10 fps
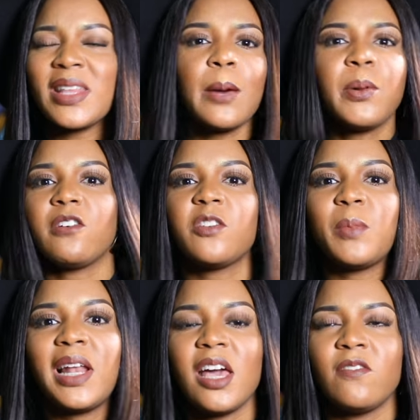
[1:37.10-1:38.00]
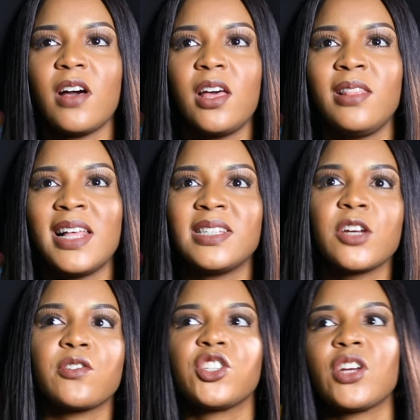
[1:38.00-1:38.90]
period of my life, let's say
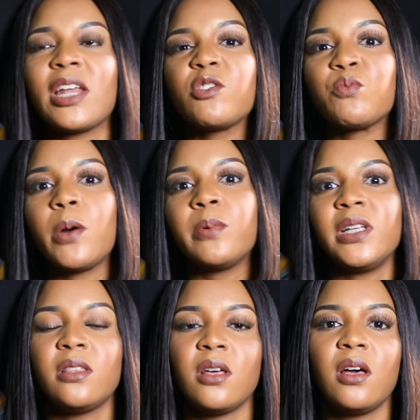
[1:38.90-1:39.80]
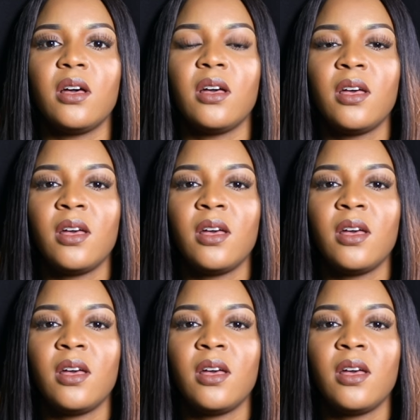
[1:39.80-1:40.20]
Christianity was probably the